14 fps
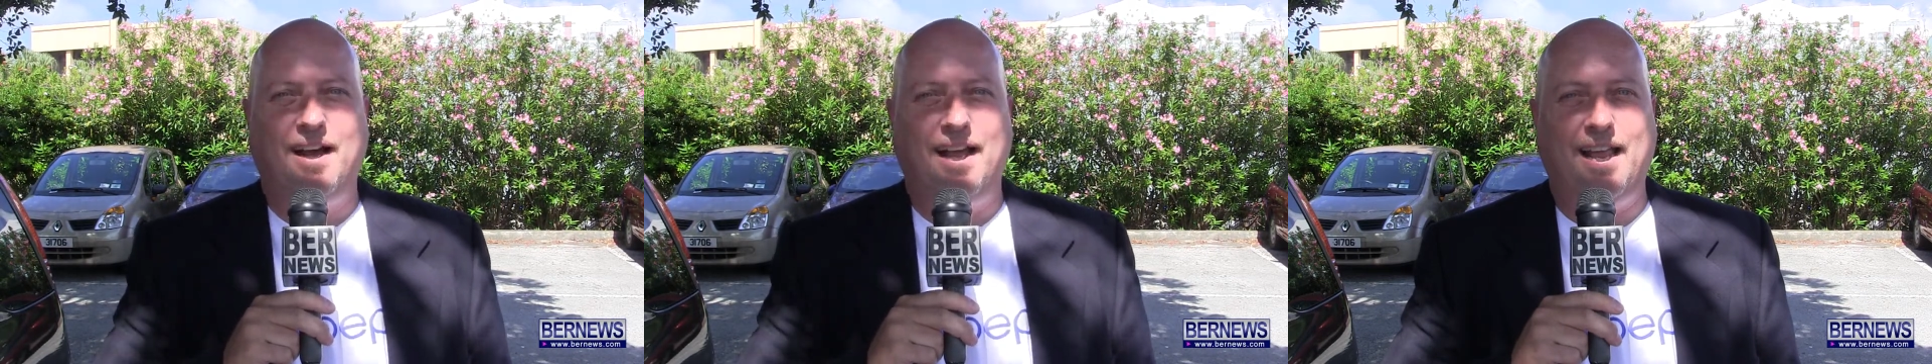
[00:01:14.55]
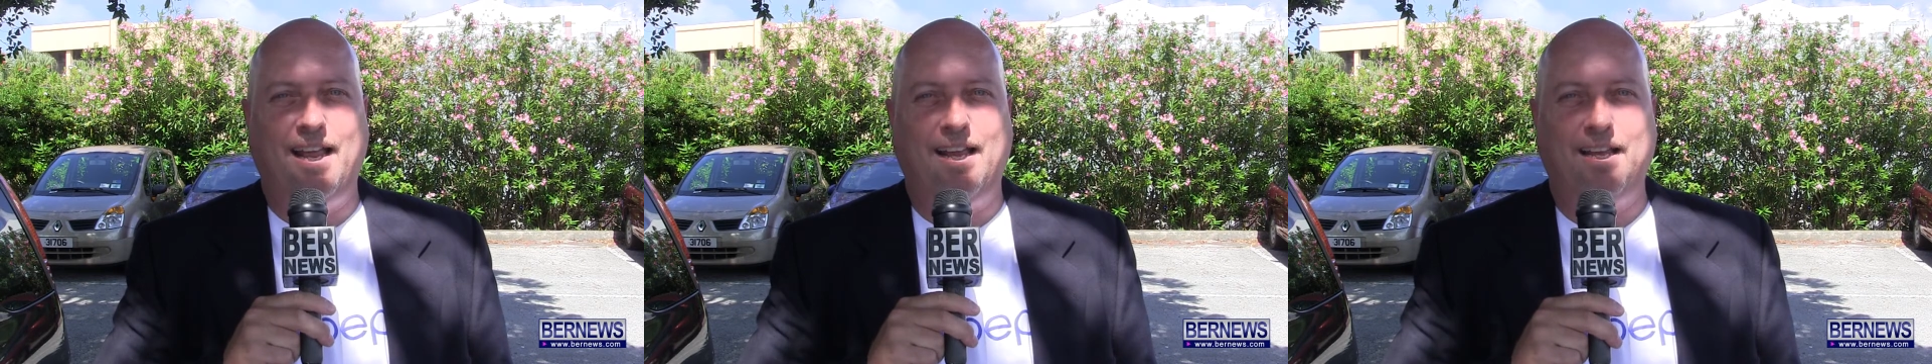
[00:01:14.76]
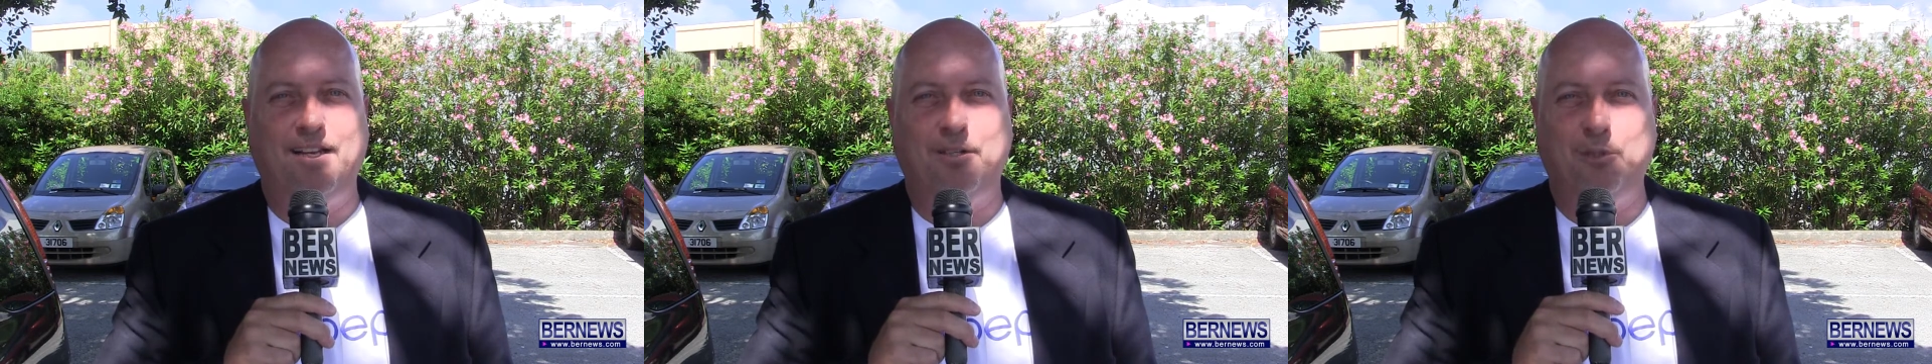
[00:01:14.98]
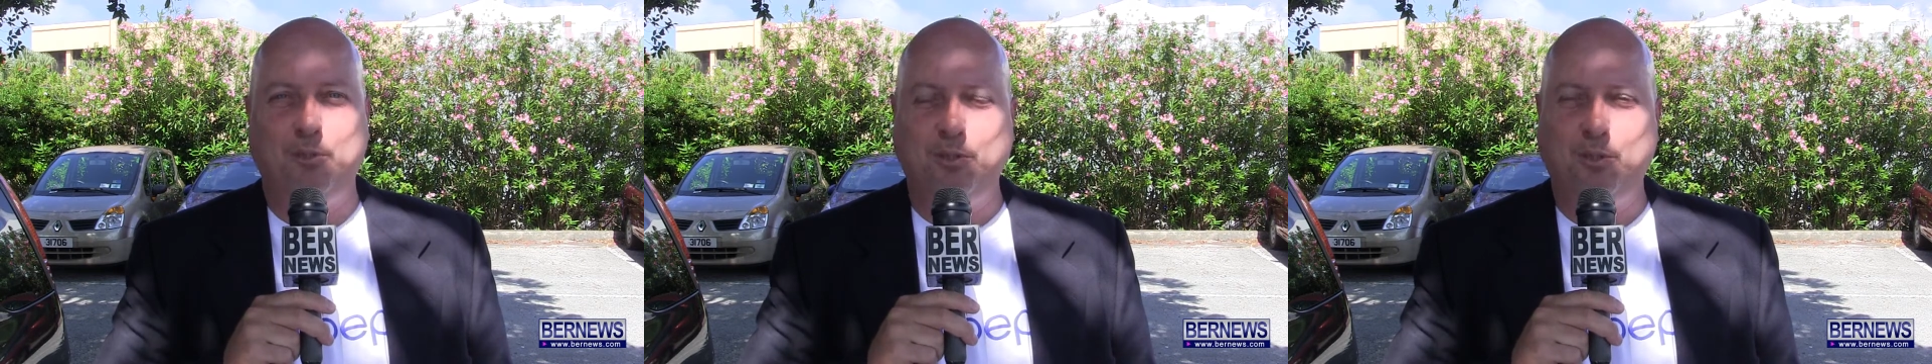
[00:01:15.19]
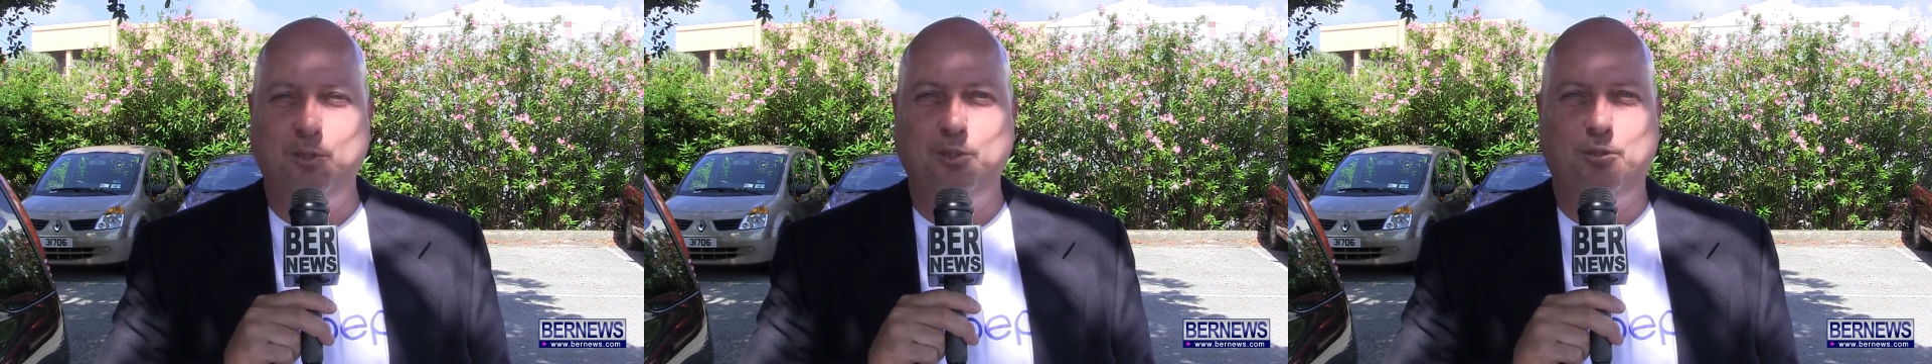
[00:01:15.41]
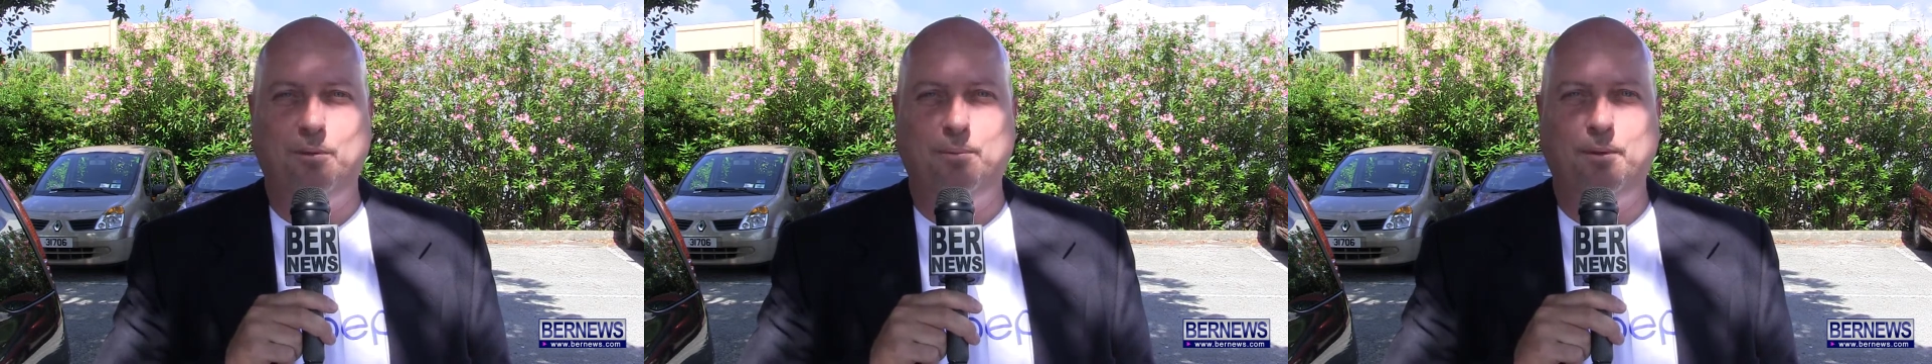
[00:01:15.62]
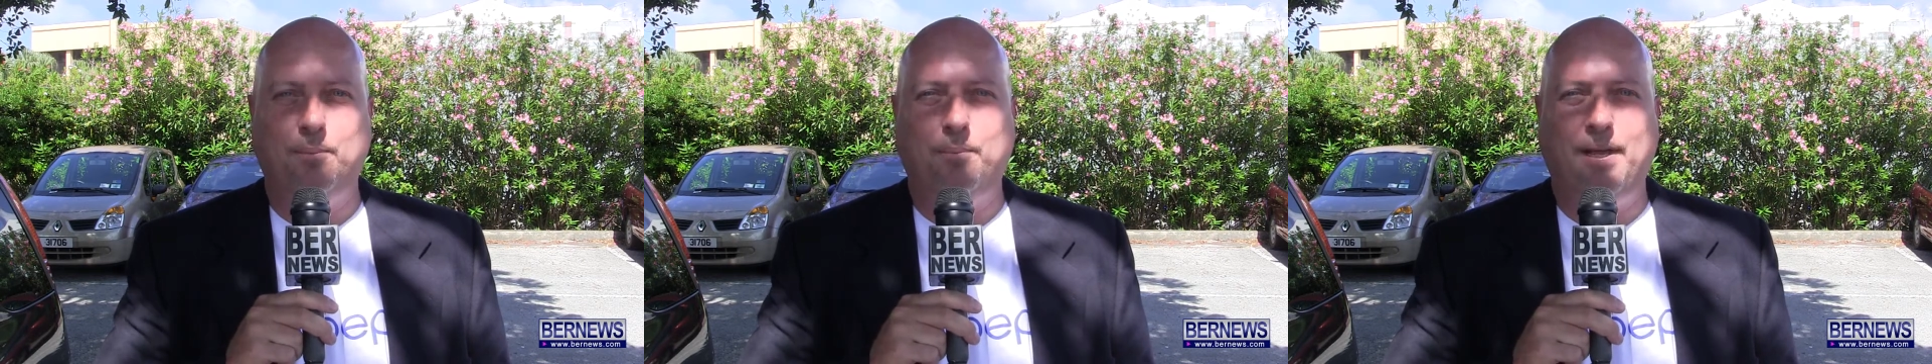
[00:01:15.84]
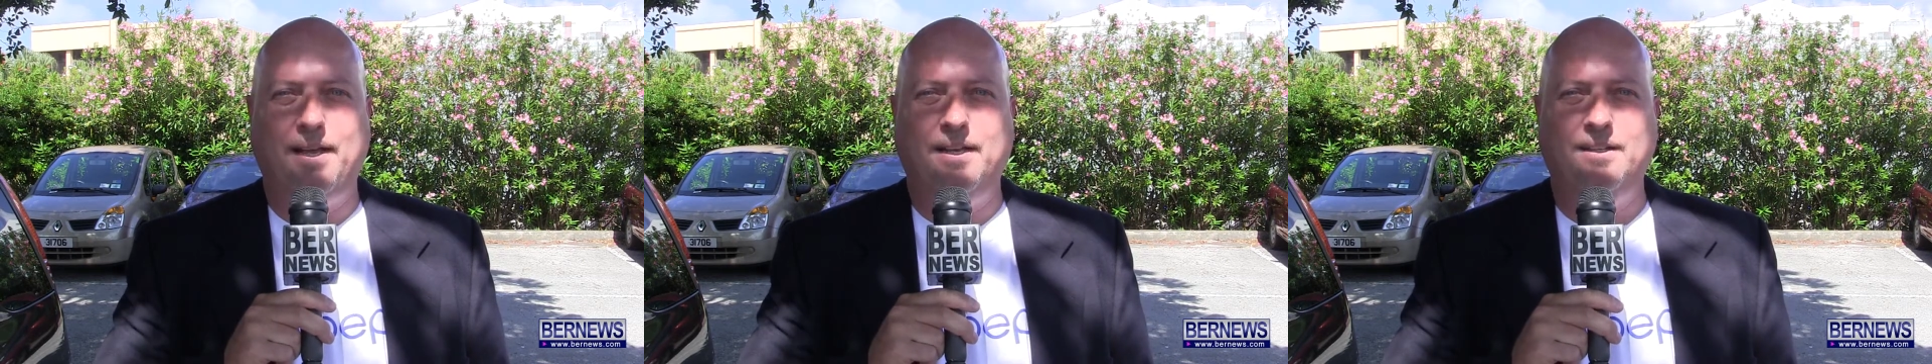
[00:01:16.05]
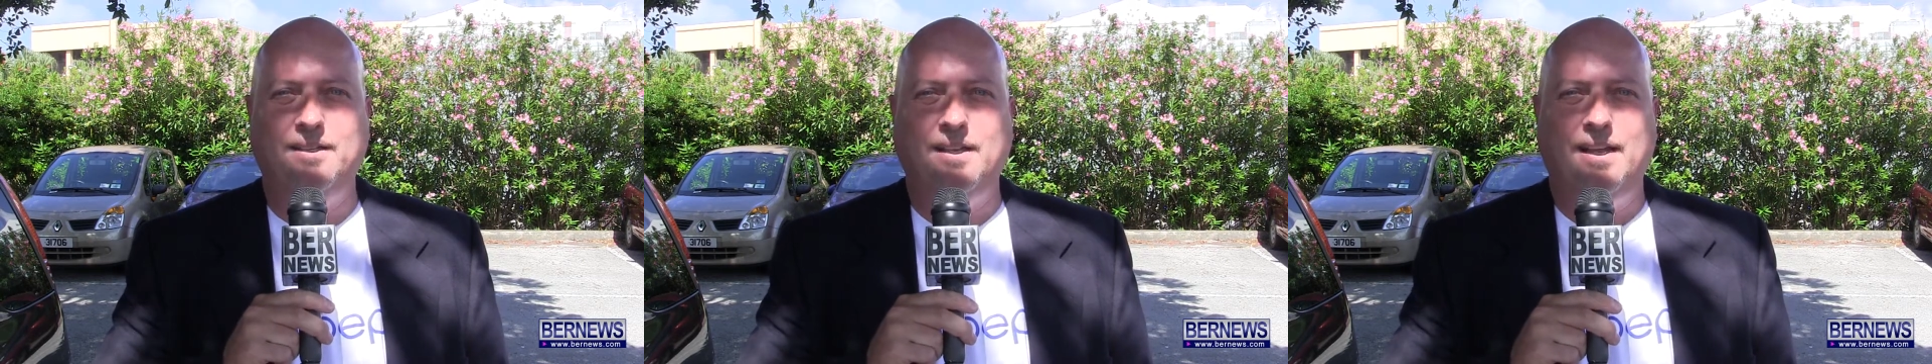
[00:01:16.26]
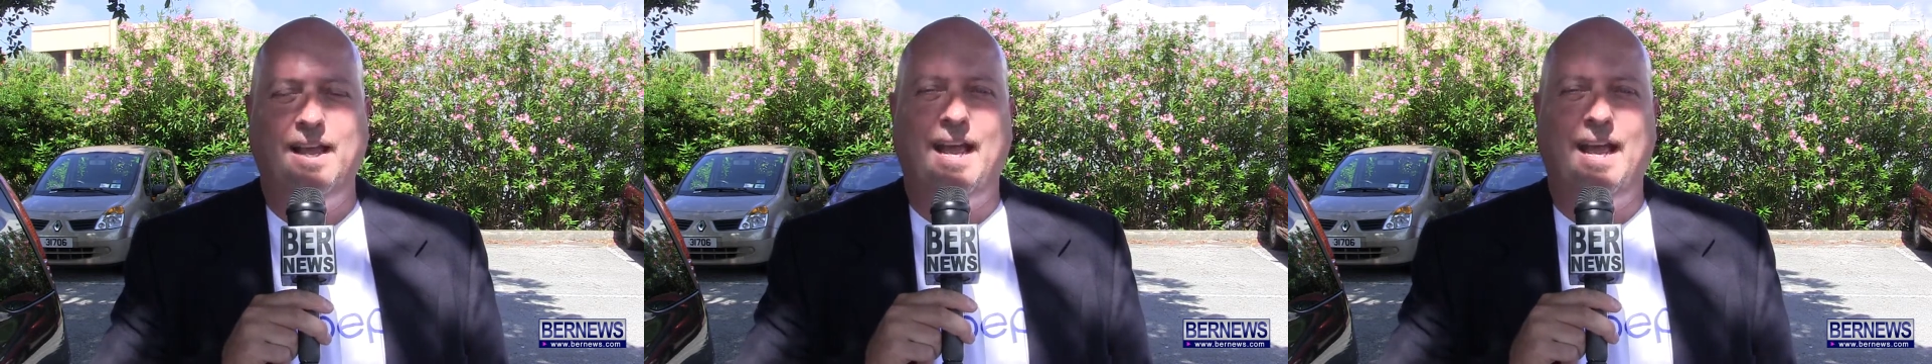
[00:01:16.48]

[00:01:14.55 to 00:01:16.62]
a U2 tribute band